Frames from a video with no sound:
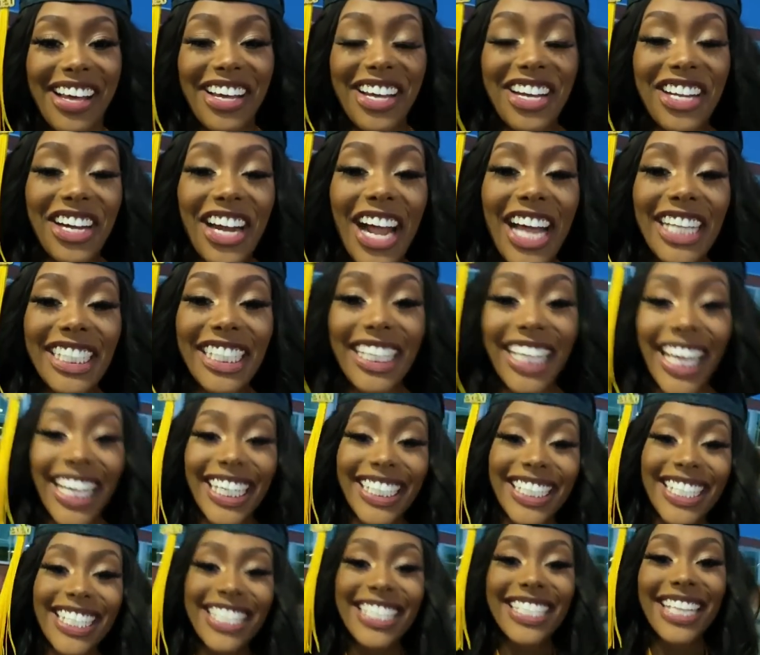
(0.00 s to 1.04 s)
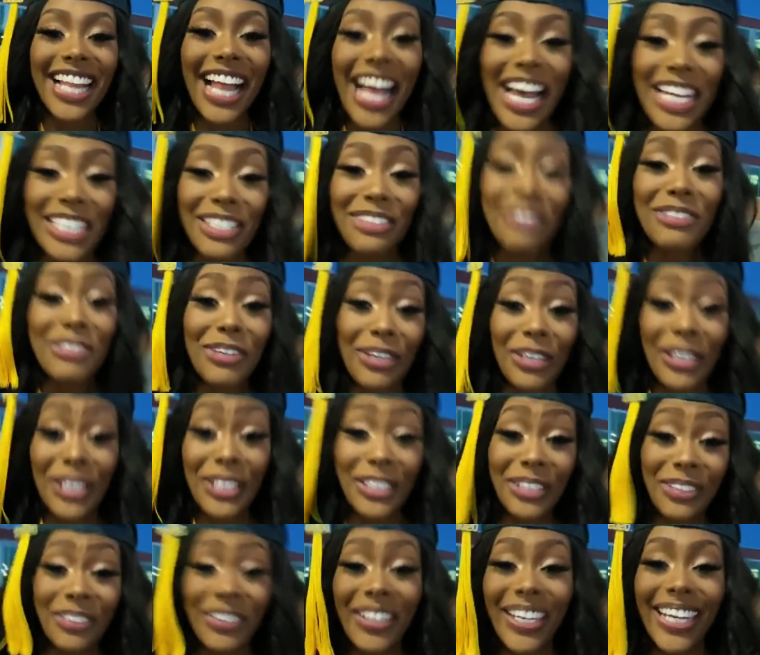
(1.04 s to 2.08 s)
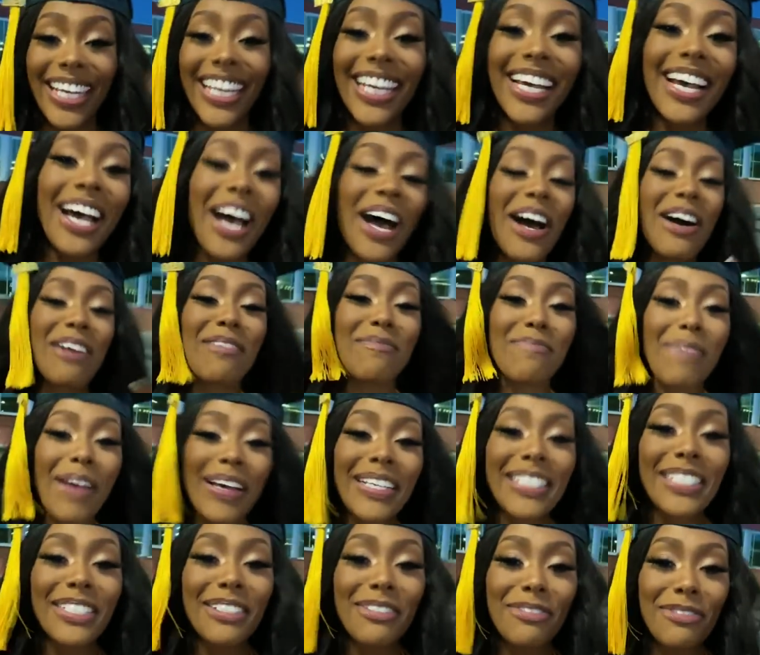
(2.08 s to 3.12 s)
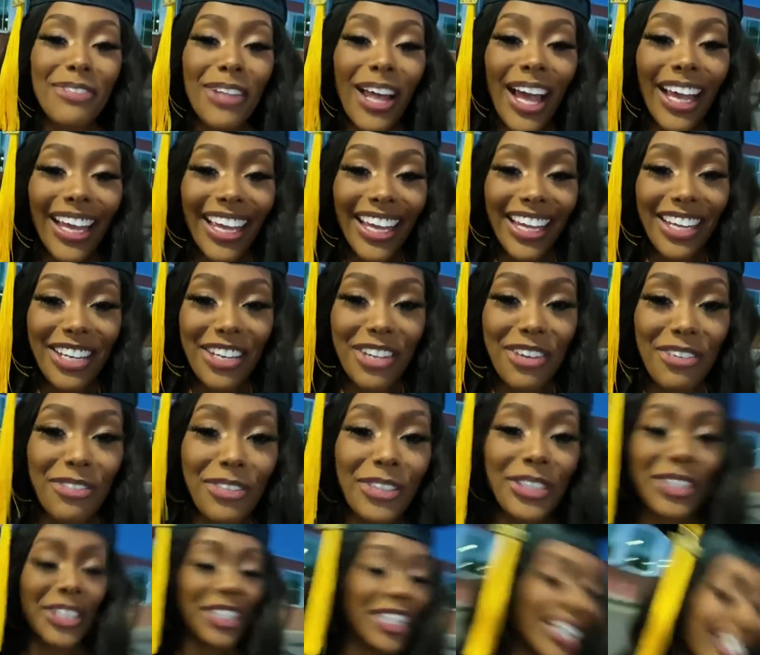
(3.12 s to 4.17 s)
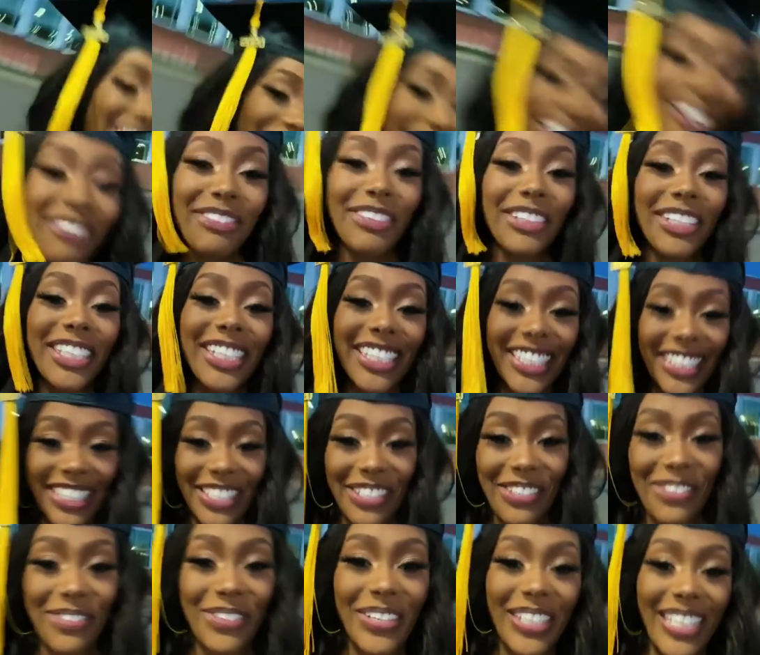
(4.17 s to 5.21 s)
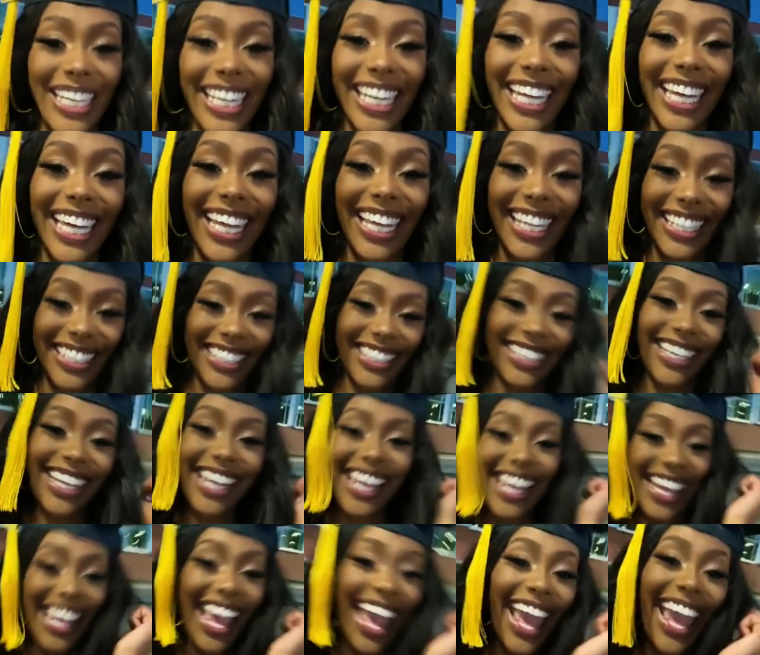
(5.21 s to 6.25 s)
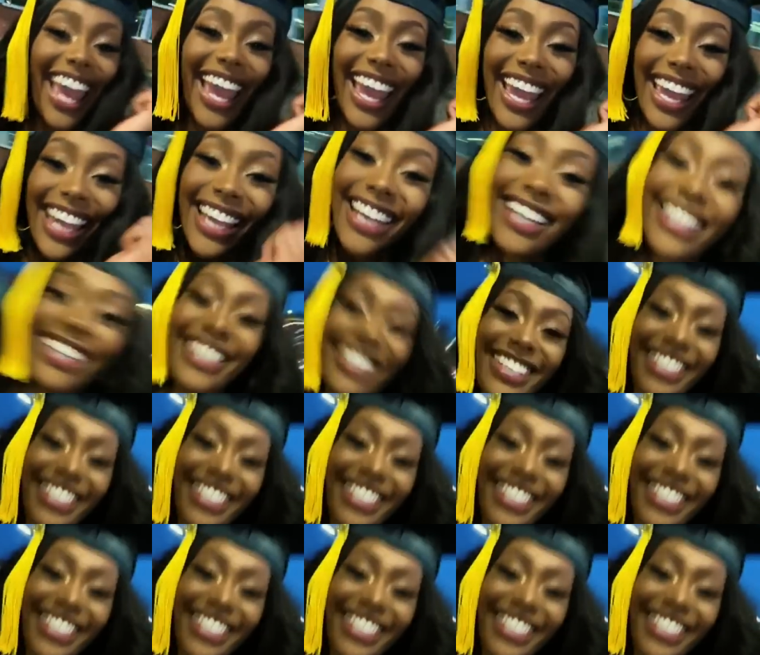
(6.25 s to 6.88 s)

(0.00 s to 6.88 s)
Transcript: Congratulations, class of 2020. Best of luck in your future endeavors. We did it. Yay!